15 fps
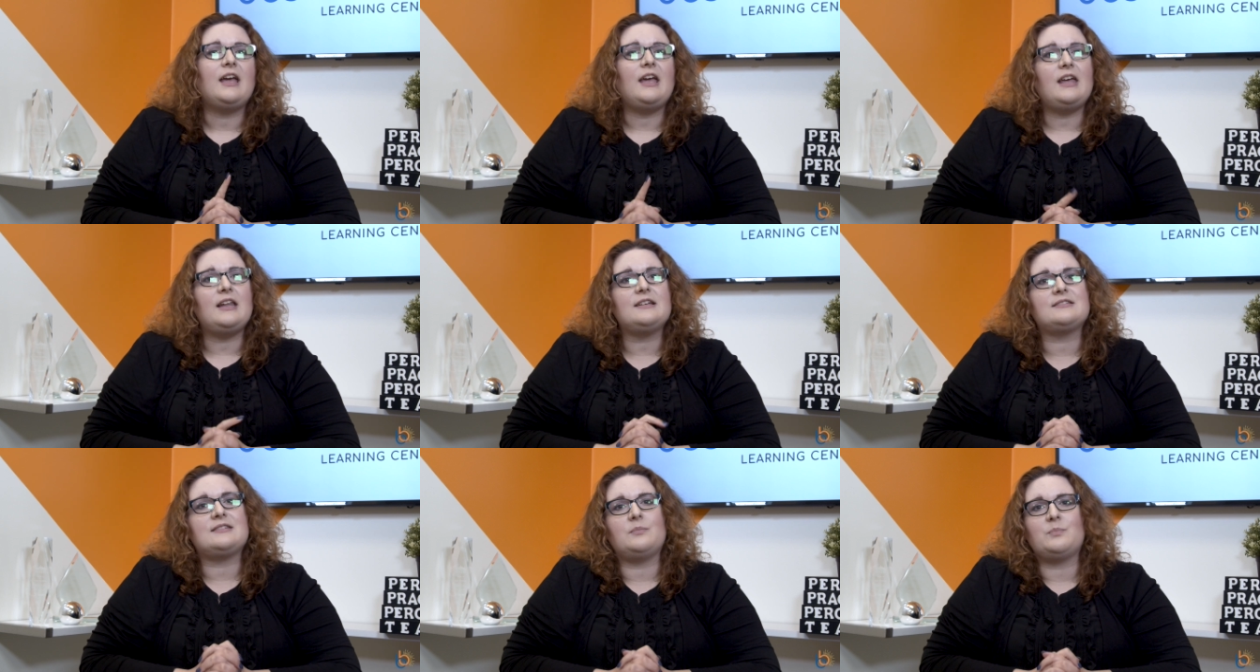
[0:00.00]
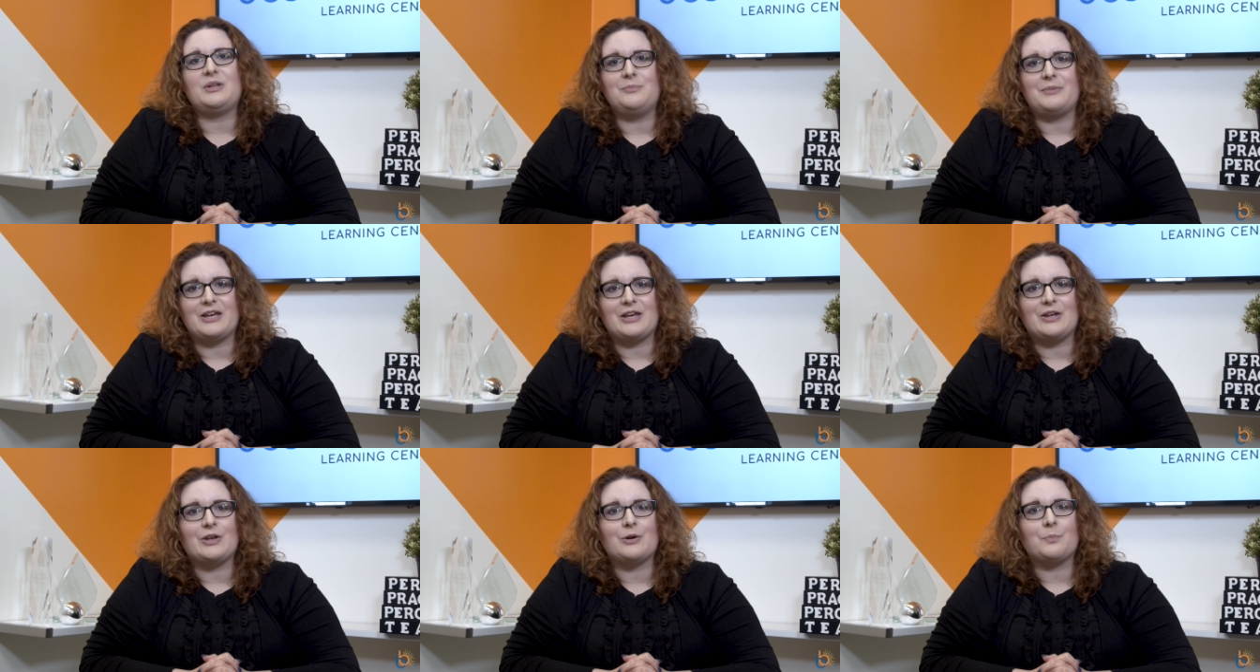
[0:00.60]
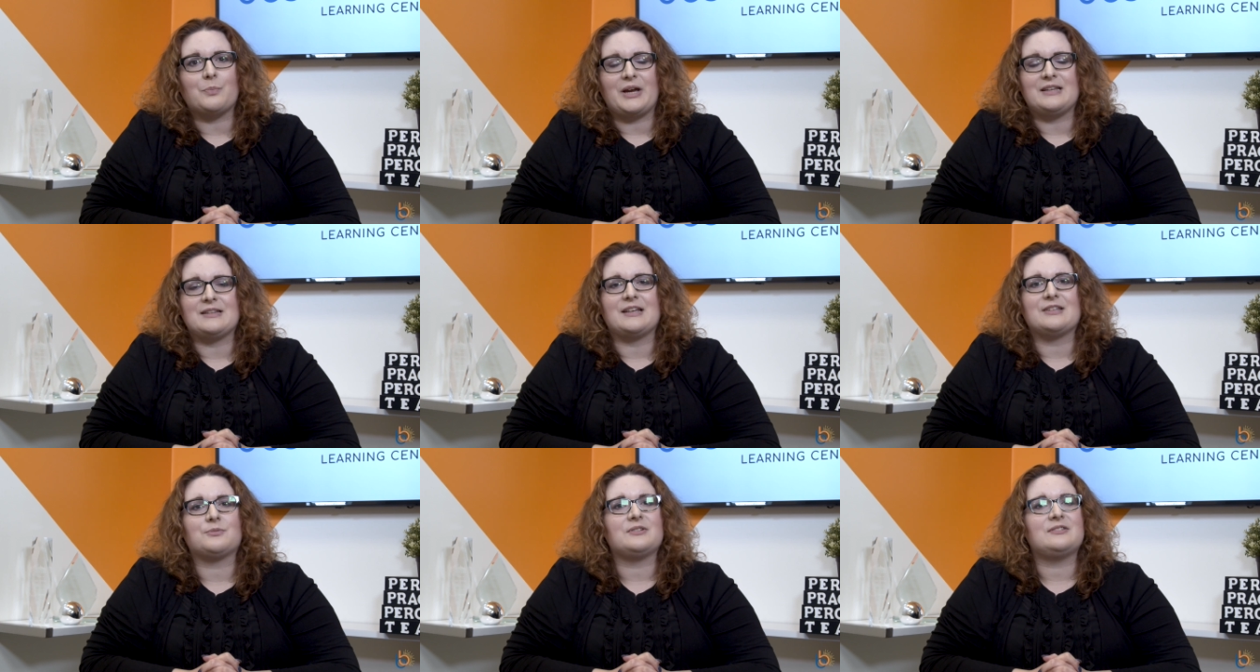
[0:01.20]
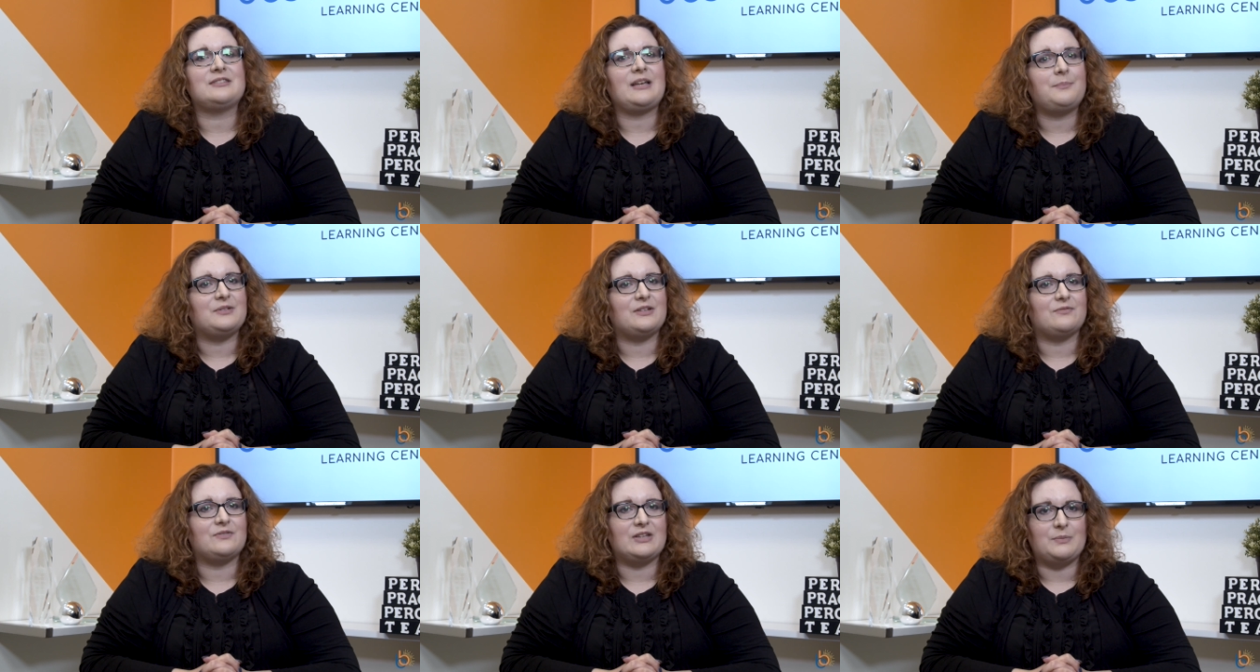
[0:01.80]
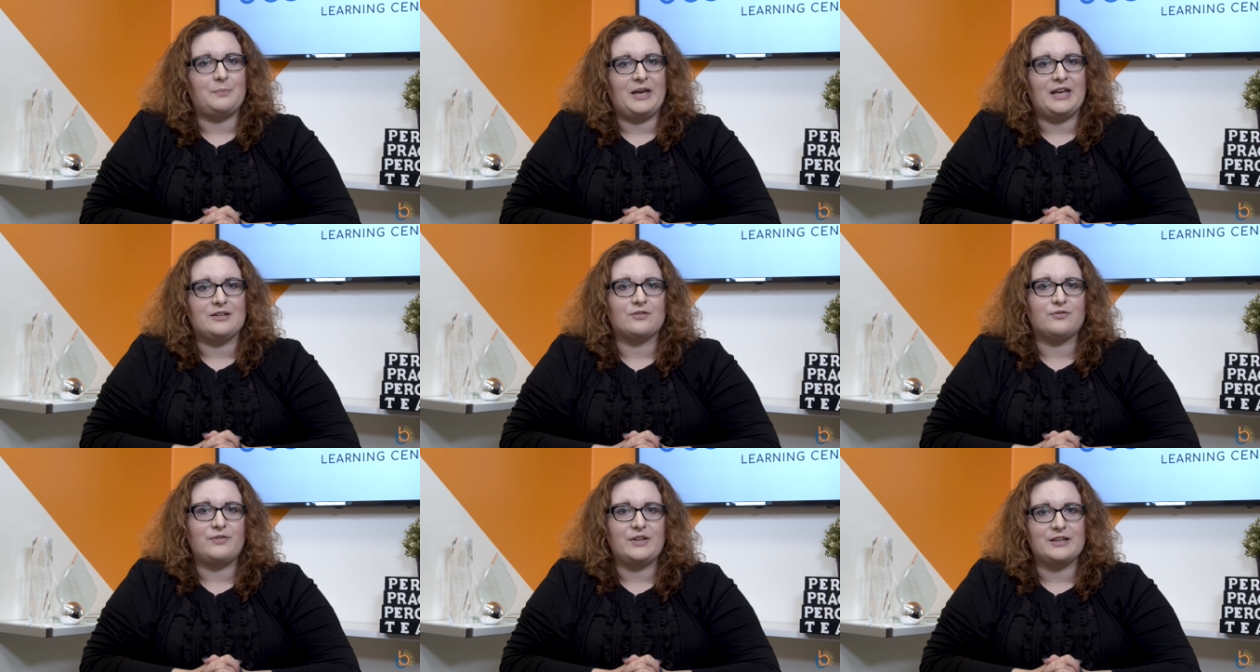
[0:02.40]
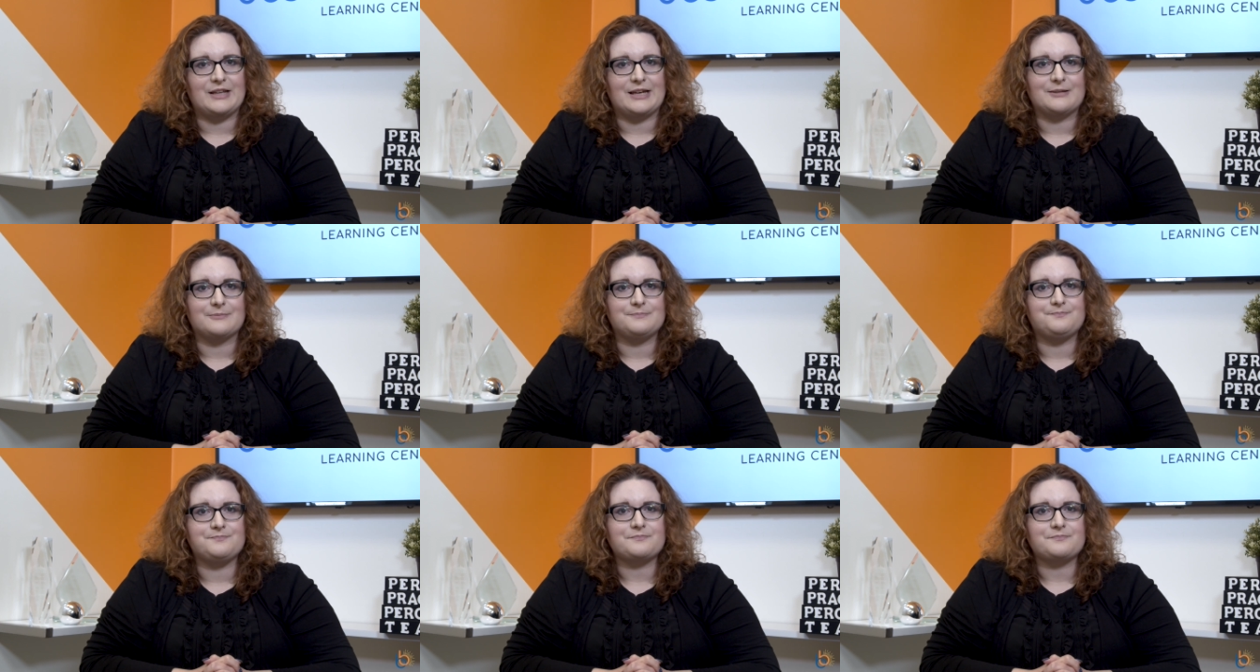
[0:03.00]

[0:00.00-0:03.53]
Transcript: It is simply making your brain less receptive to the pain you're feeling.